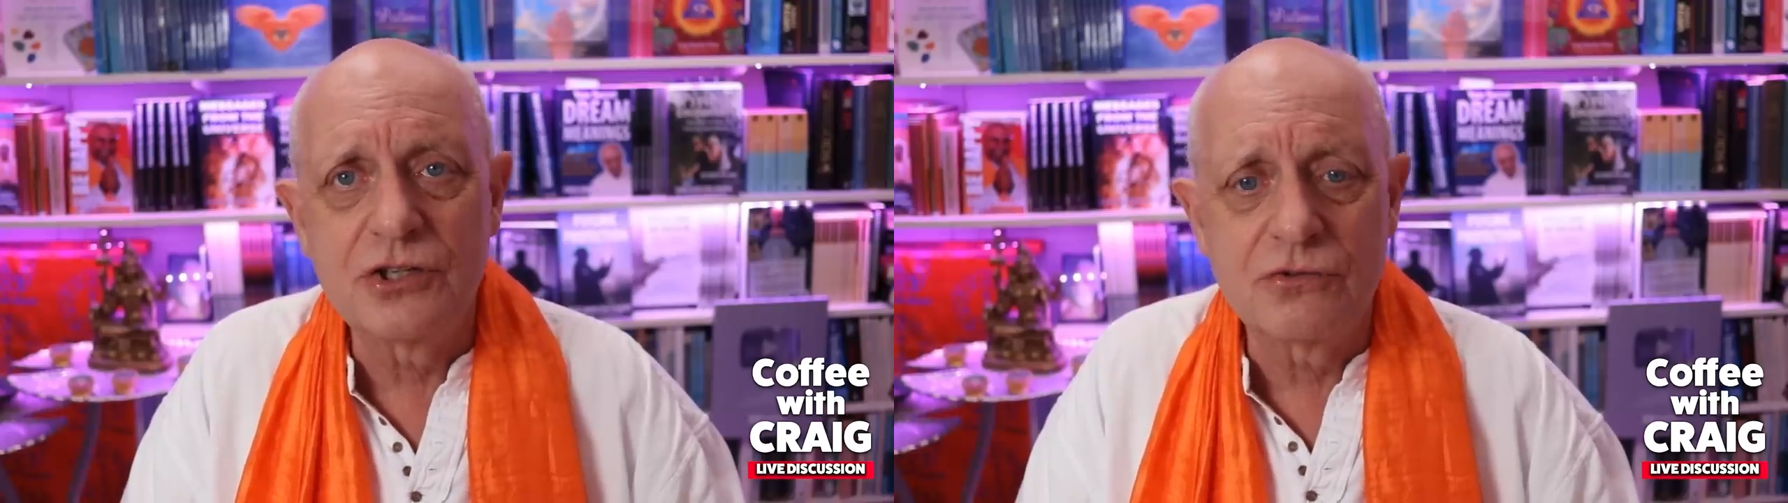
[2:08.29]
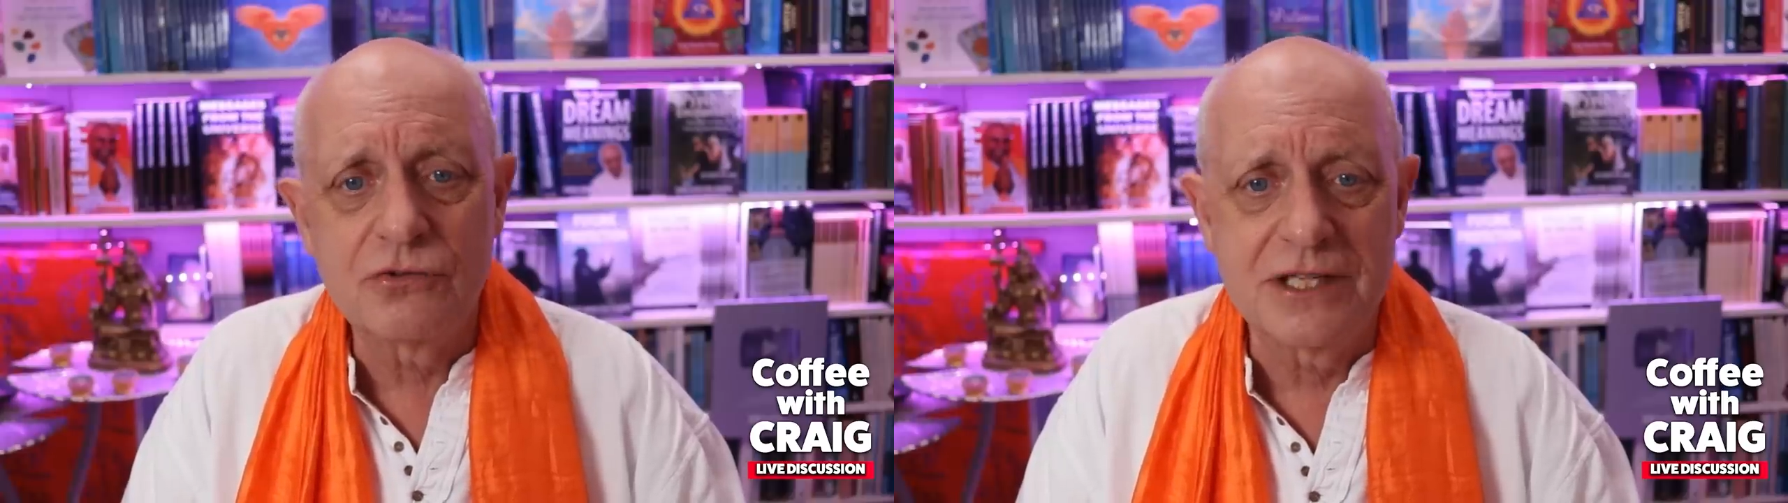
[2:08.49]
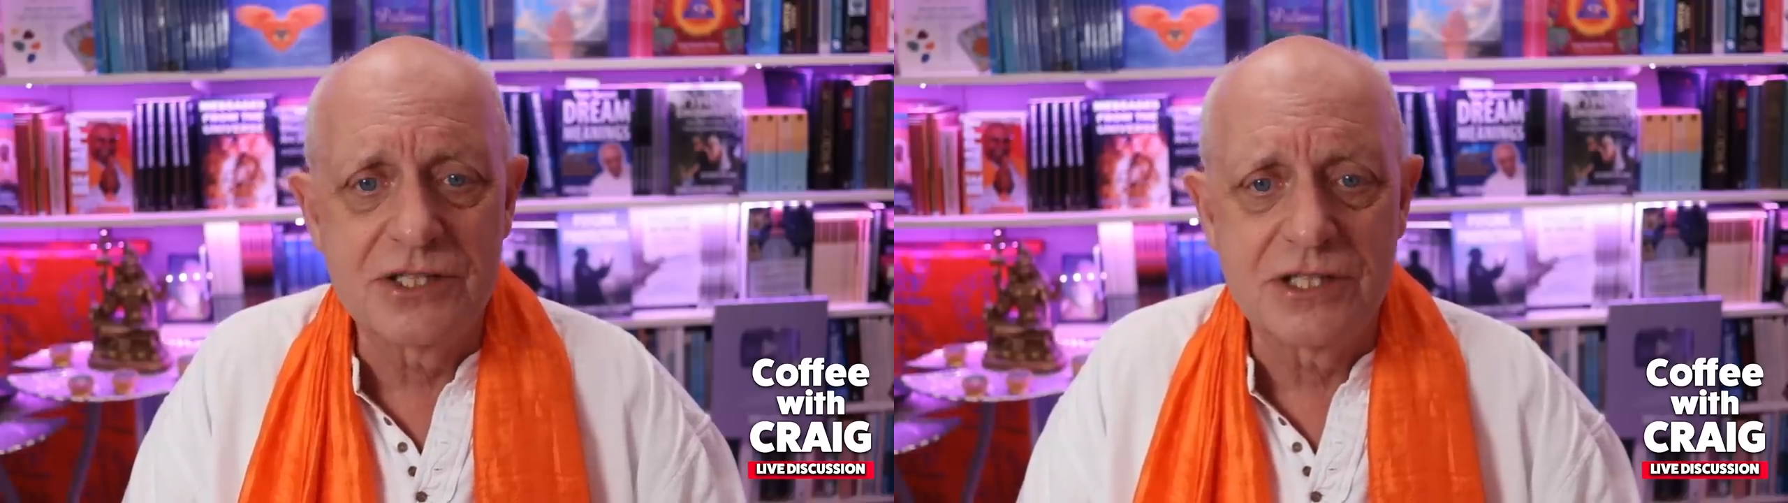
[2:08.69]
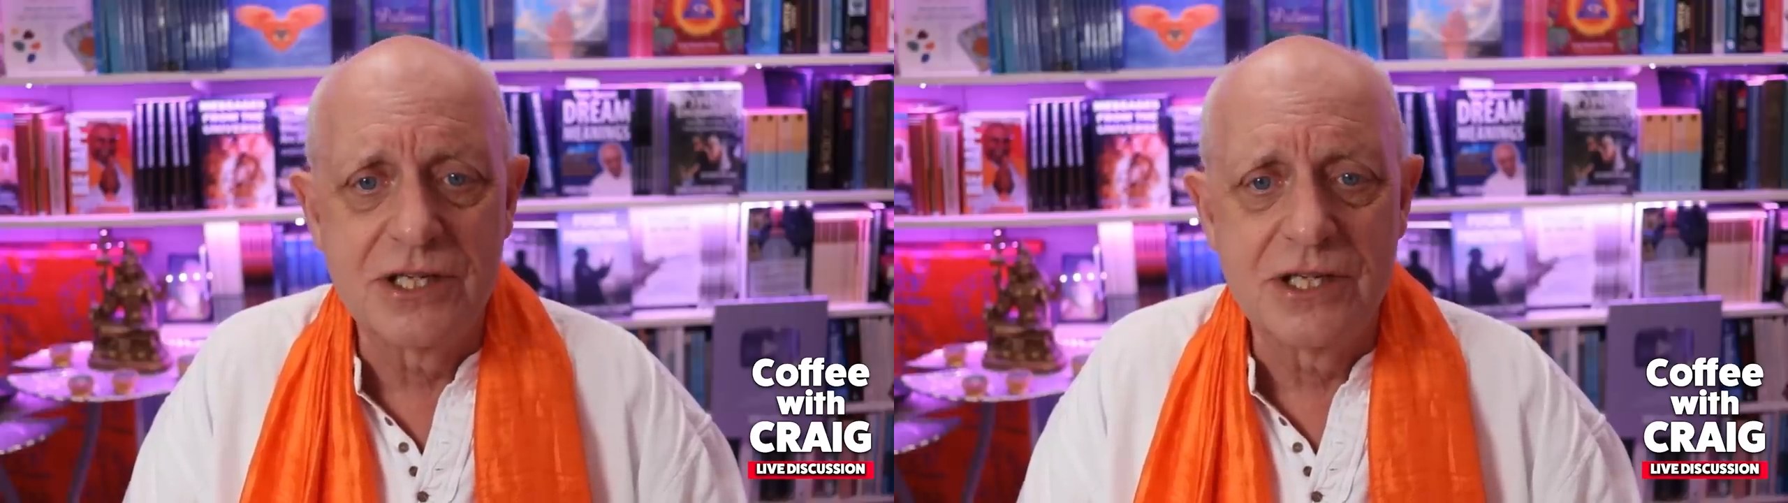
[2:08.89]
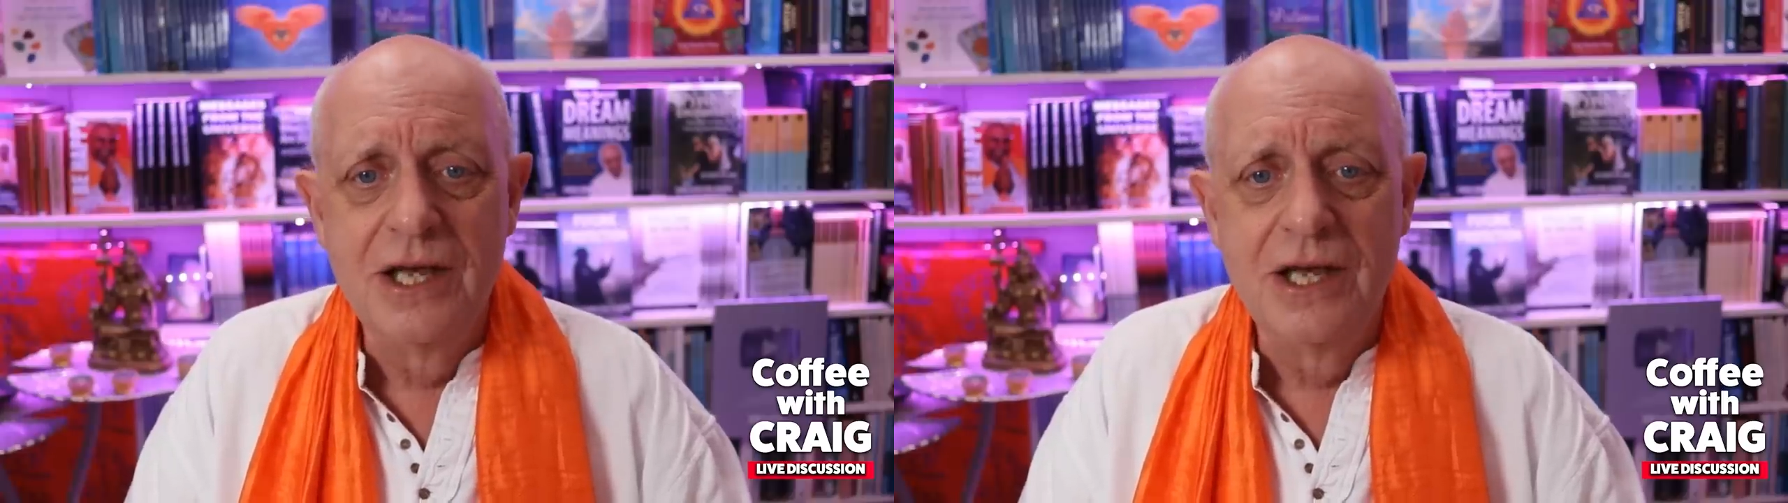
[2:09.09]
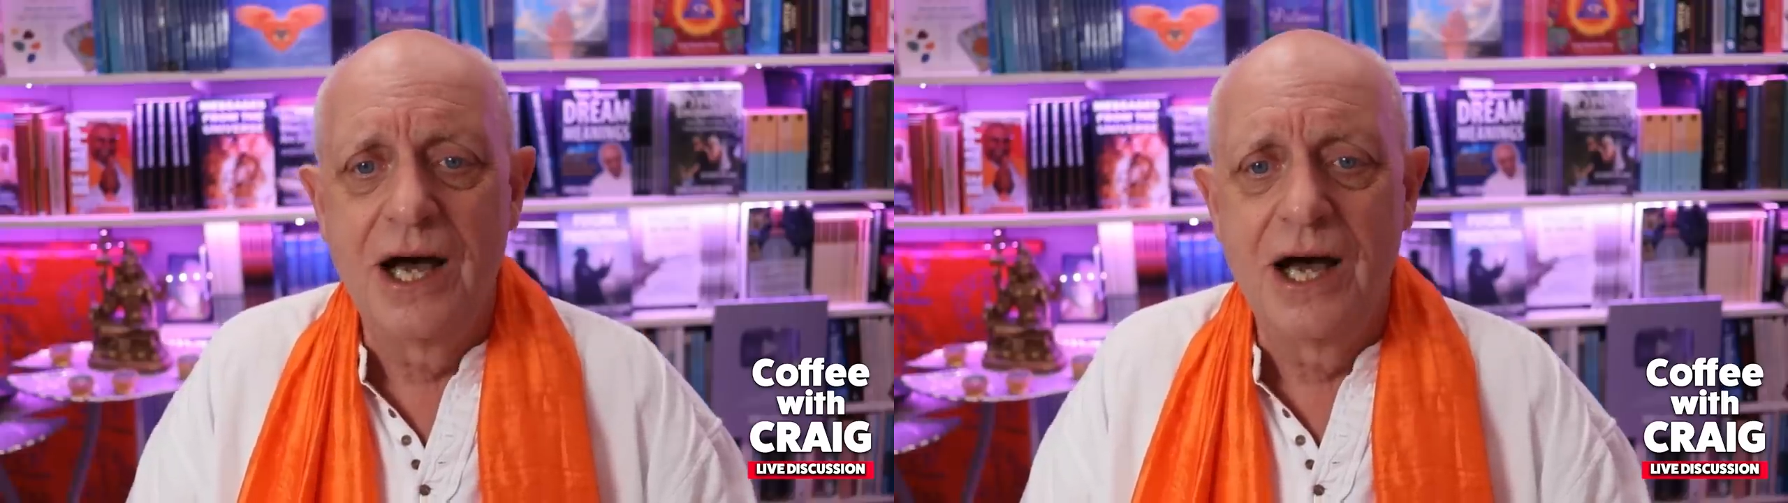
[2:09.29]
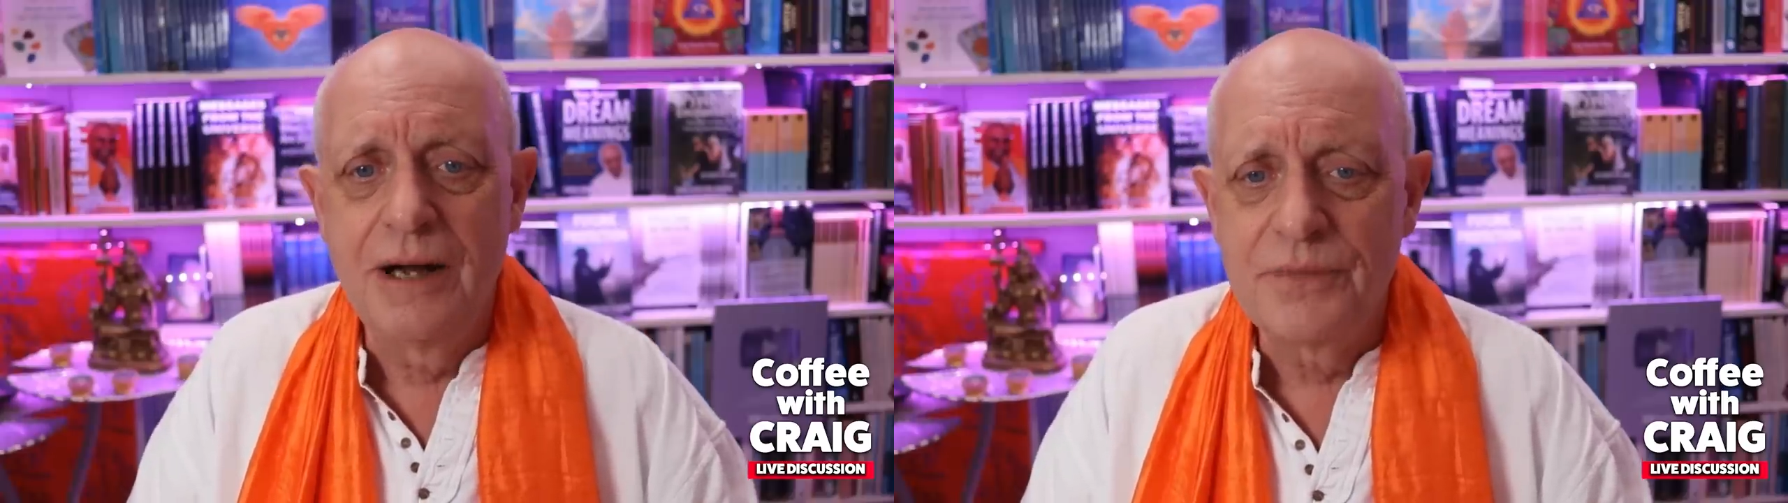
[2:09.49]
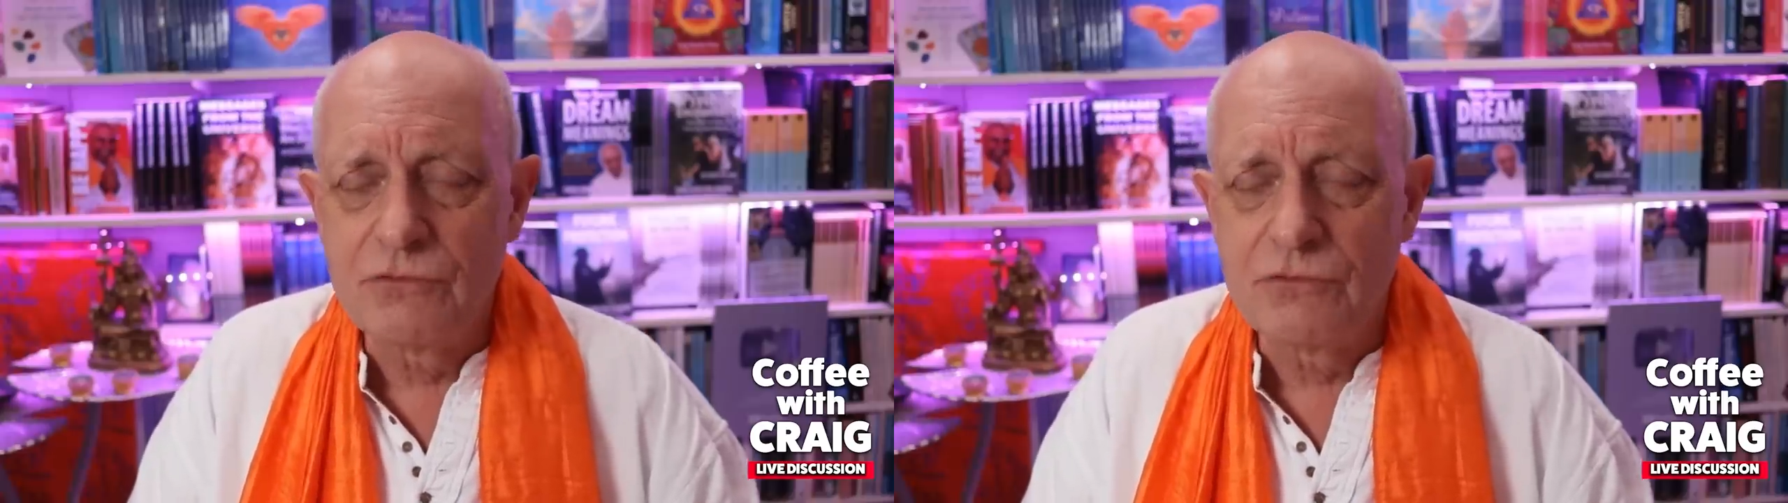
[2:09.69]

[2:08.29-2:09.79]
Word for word: Greeks, um,